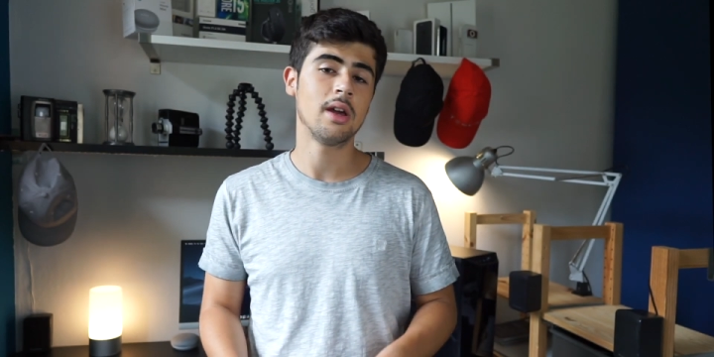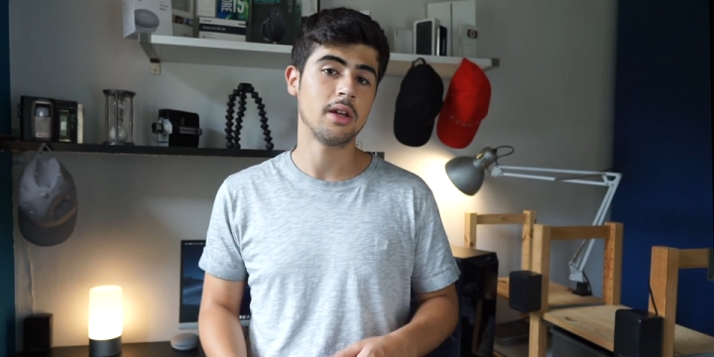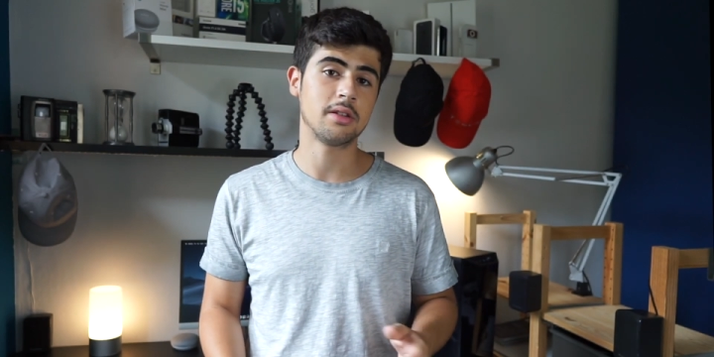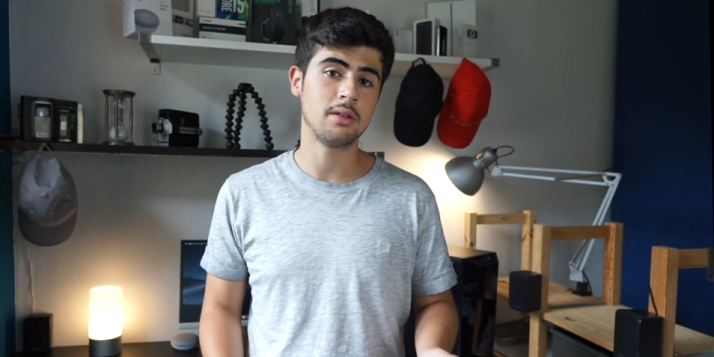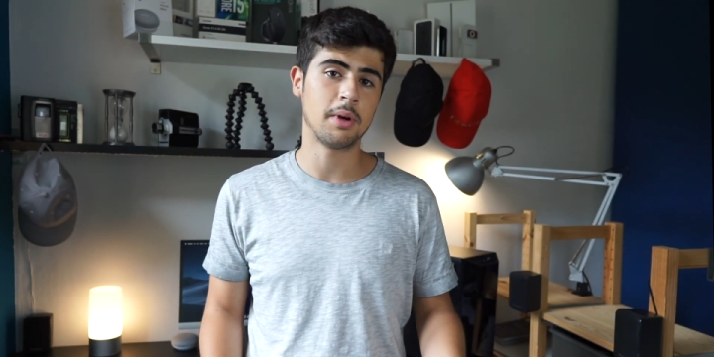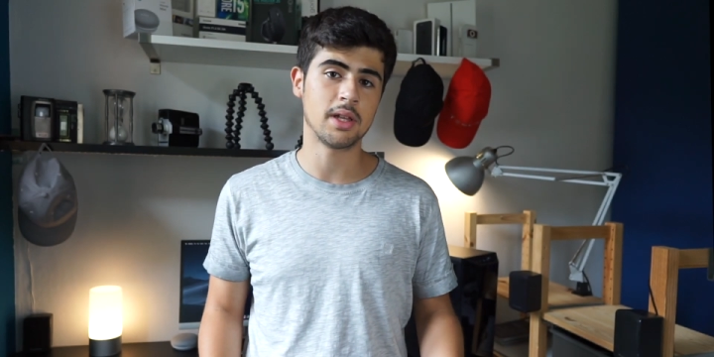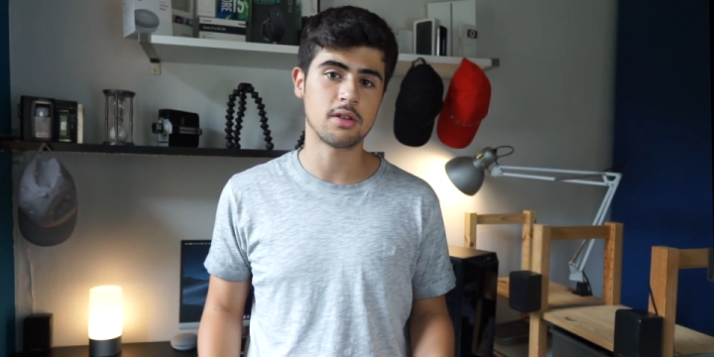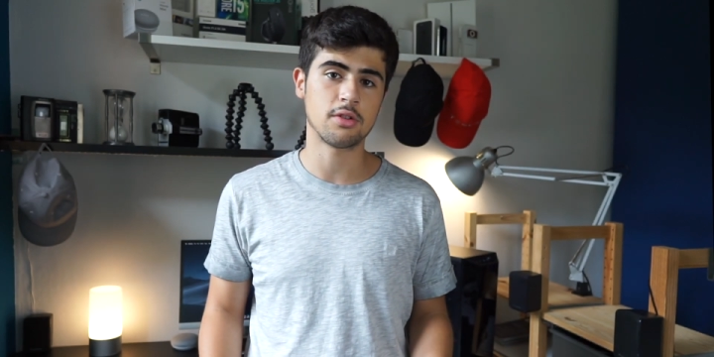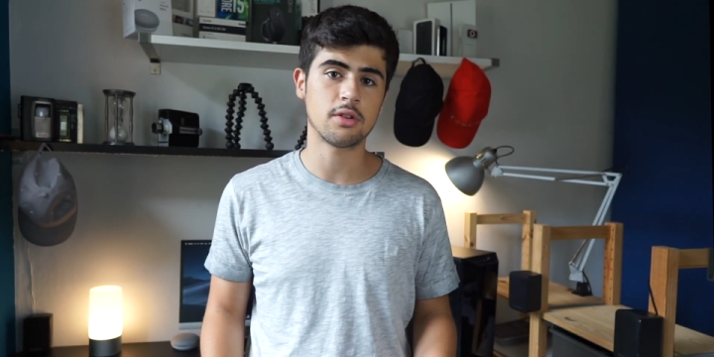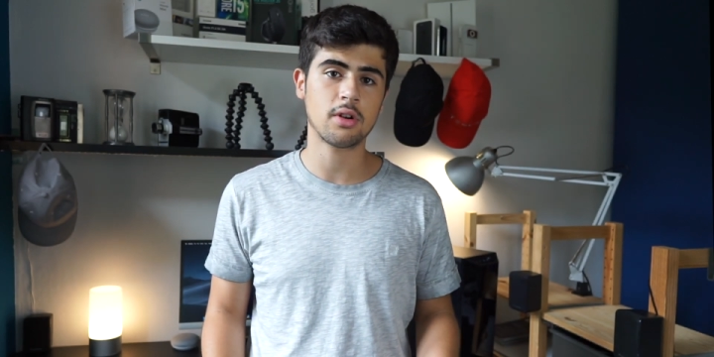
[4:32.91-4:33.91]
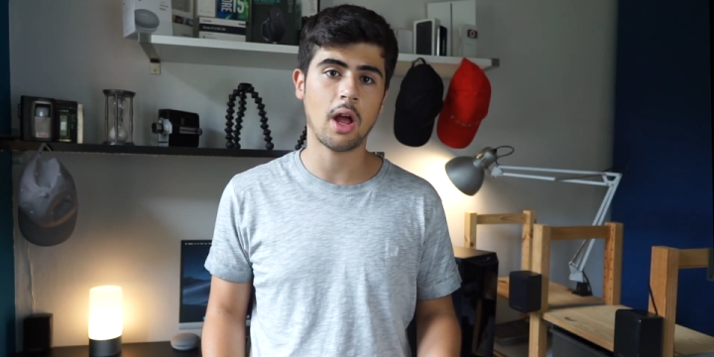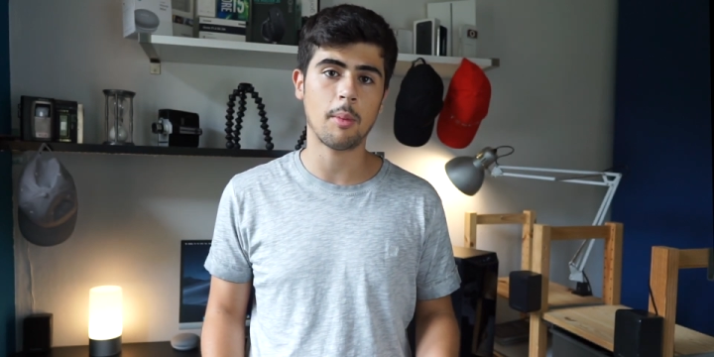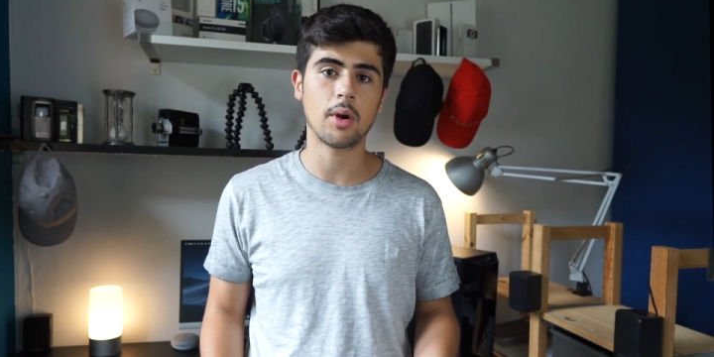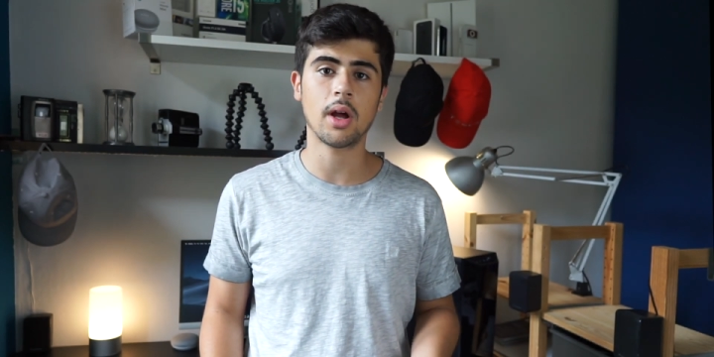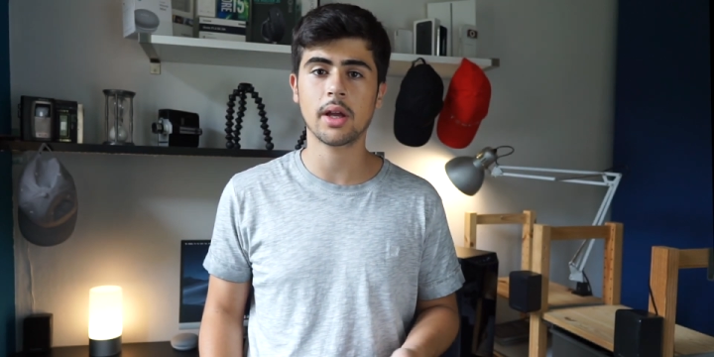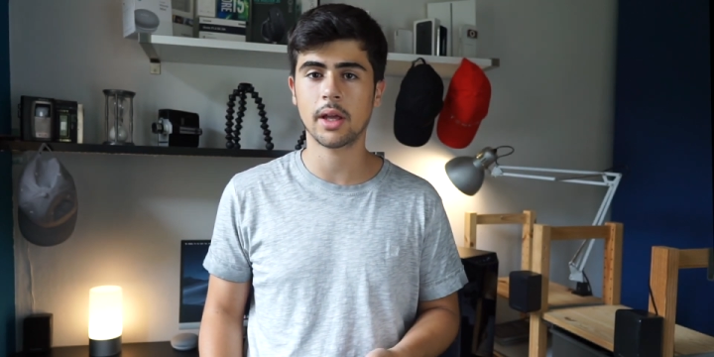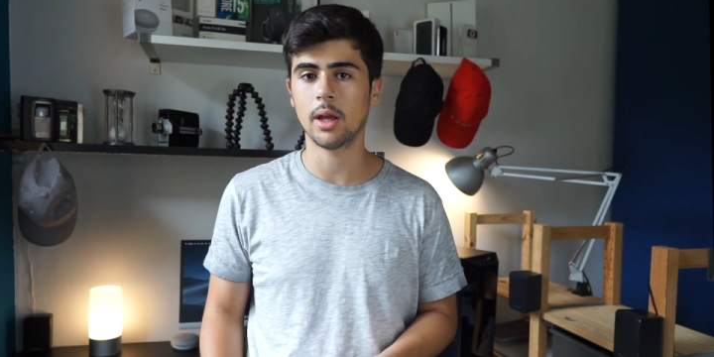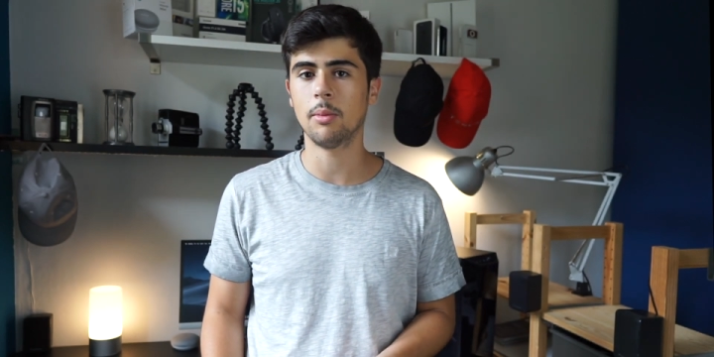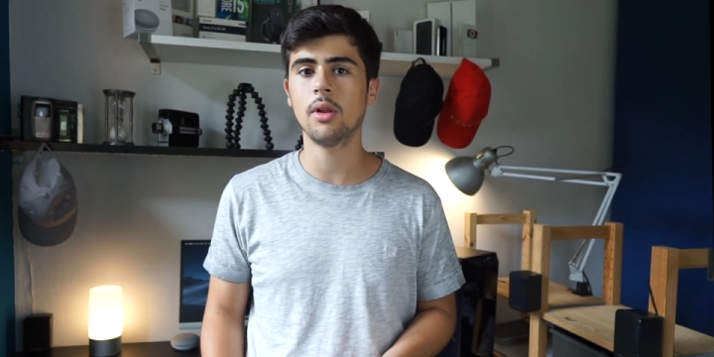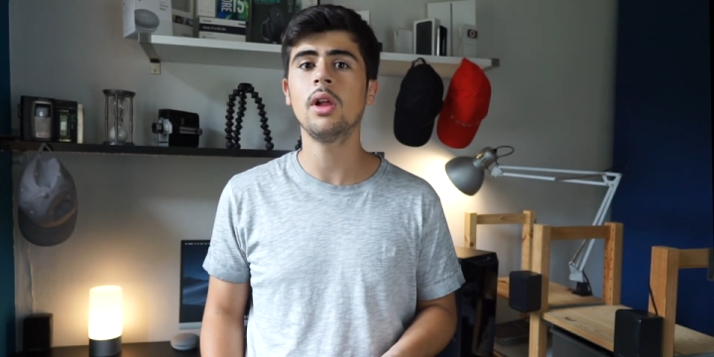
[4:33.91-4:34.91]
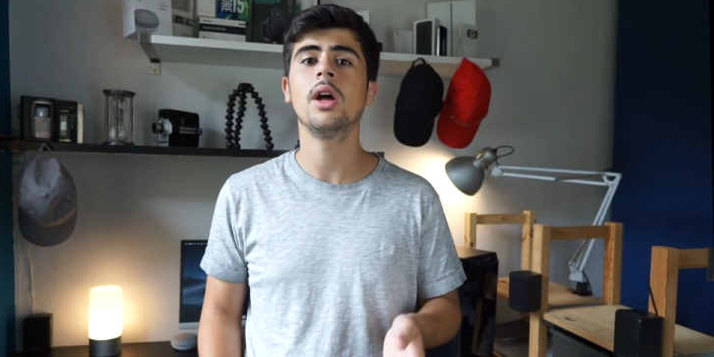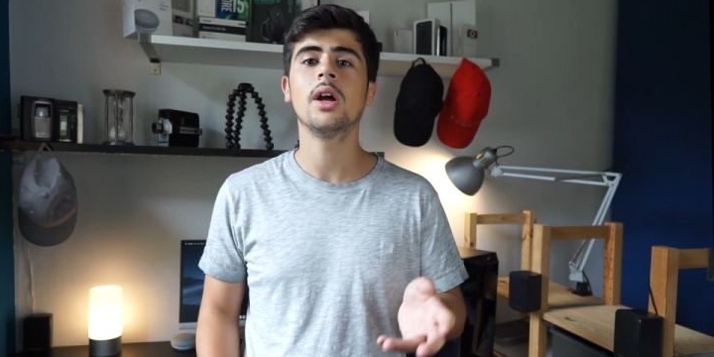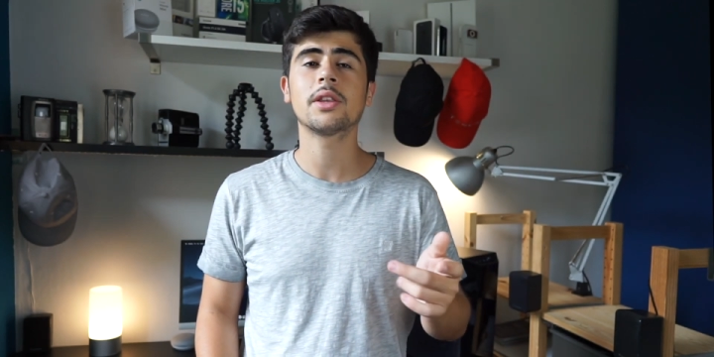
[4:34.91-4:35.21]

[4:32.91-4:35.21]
it depends on your camera, cable